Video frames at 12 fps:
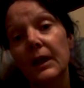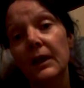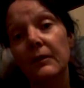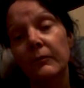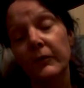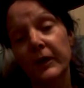
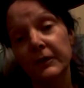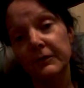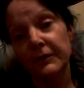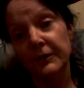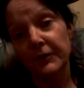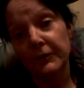
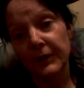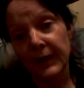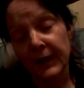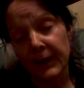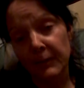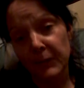investing your
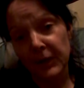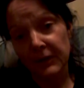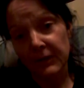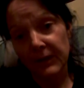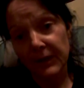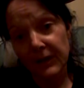time
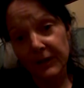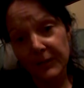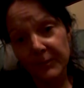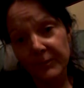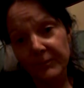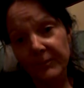in
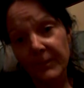them.